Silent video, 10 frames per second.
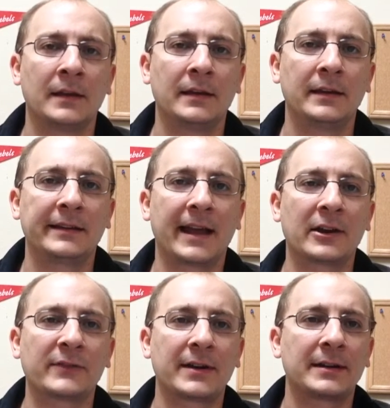Is
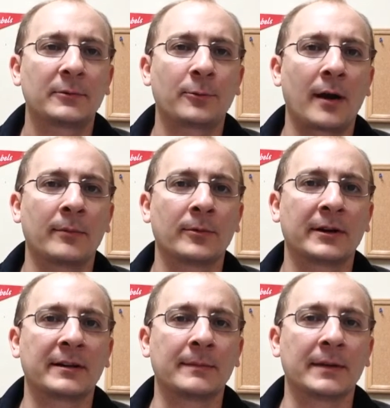aggravated robbery
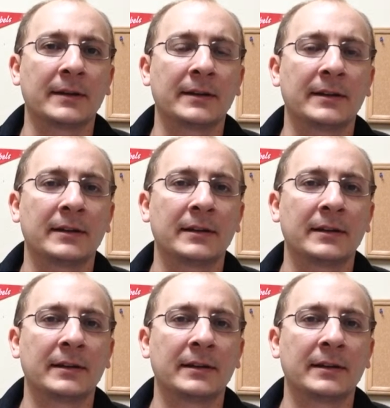committed